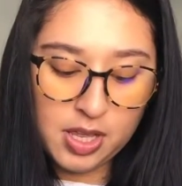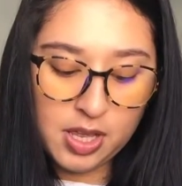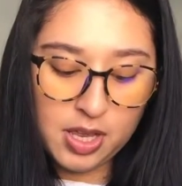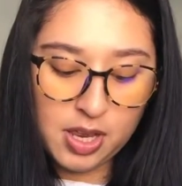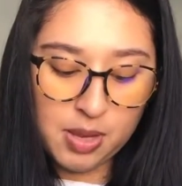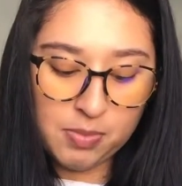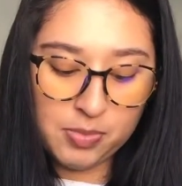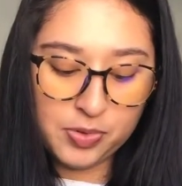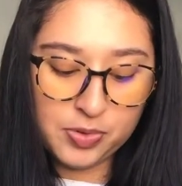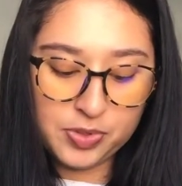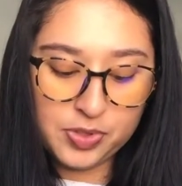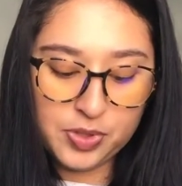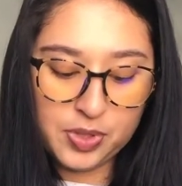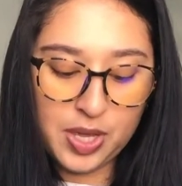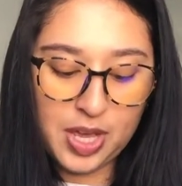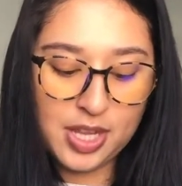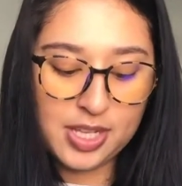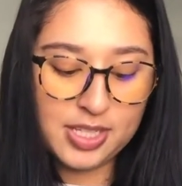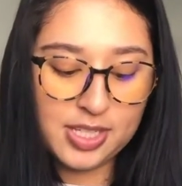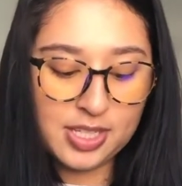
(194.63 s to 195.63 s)
I'm going to
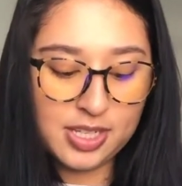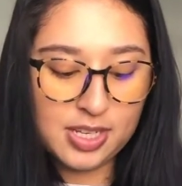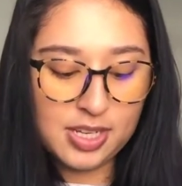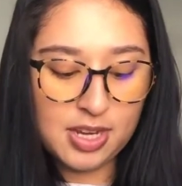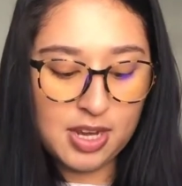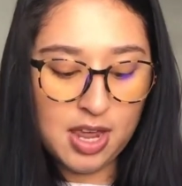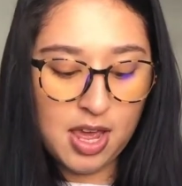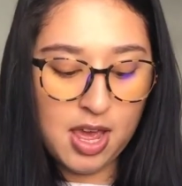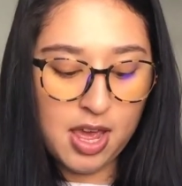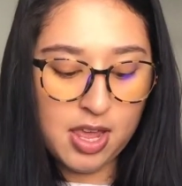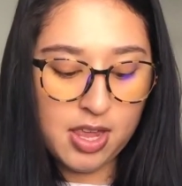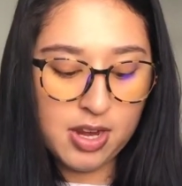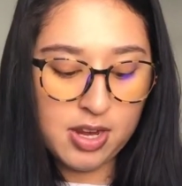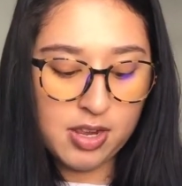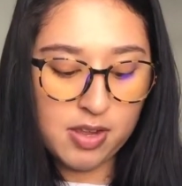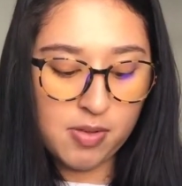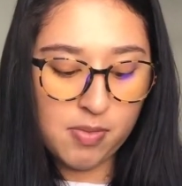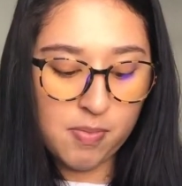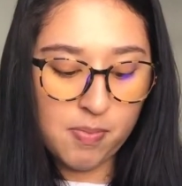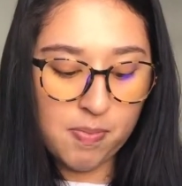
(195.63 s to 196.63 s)
get 9
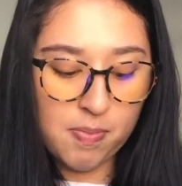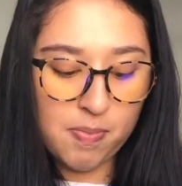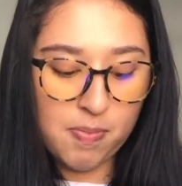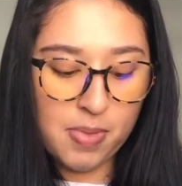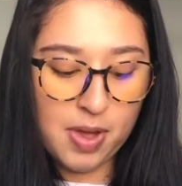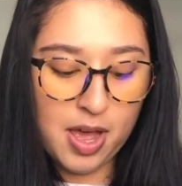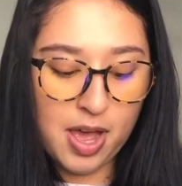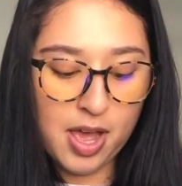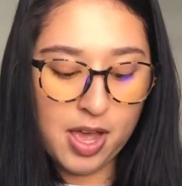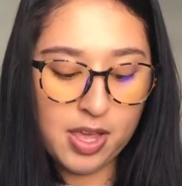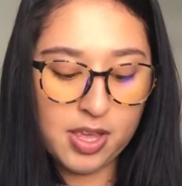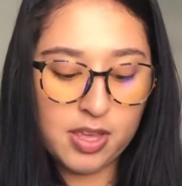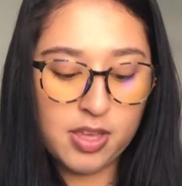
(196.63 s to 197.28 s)
pi